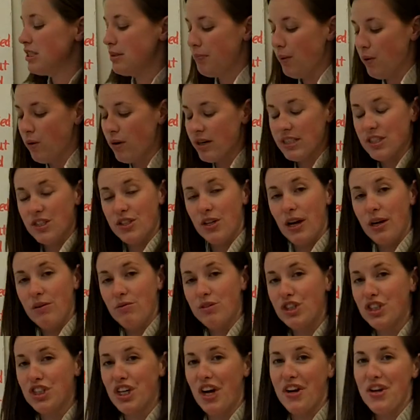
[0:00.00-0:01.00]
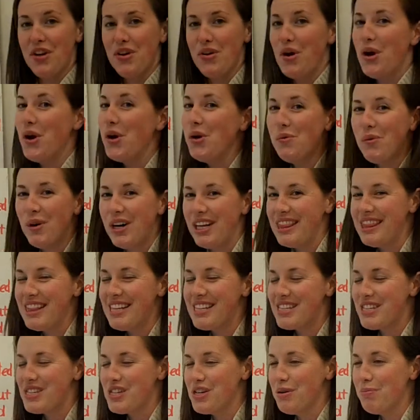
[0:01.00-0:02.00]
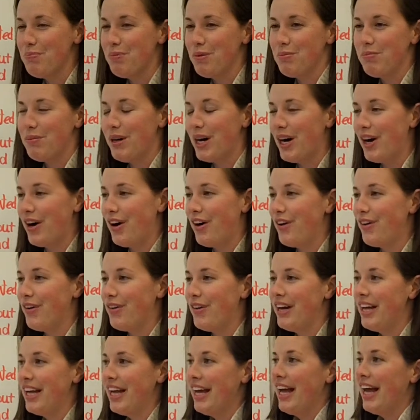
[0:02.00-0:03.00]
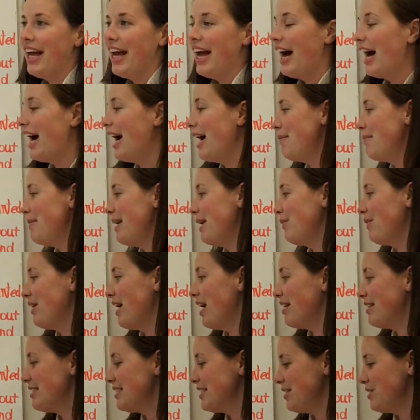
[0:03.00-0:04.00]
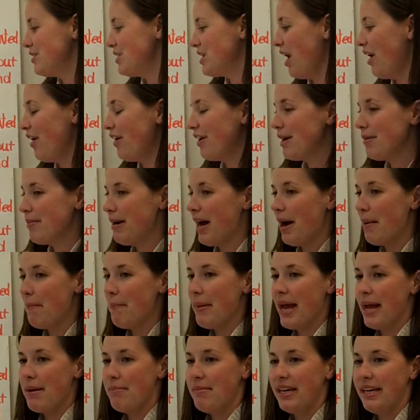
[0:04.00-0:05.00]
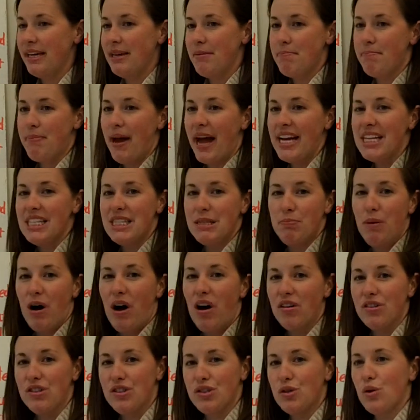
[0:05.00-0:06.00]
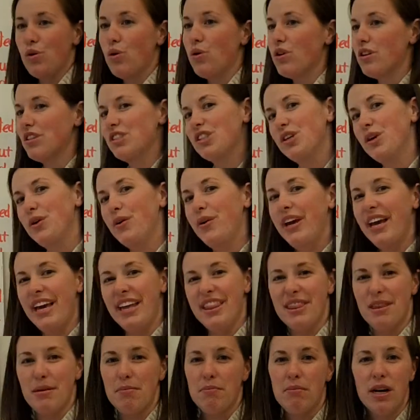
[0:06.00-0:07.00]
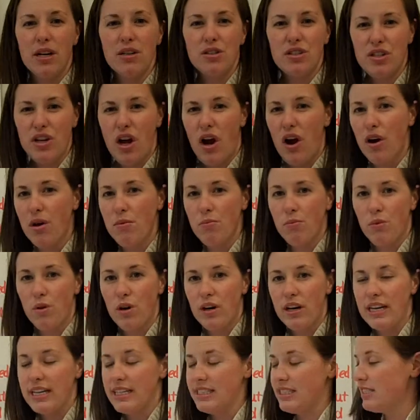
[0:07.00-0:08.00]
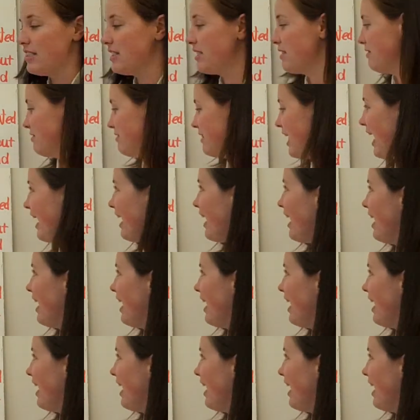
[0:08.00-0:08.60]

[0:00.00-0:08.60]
sports. So it would show you who won the Super Bowl. It would also talk about maybe baseball scores, who hit the most home runs, that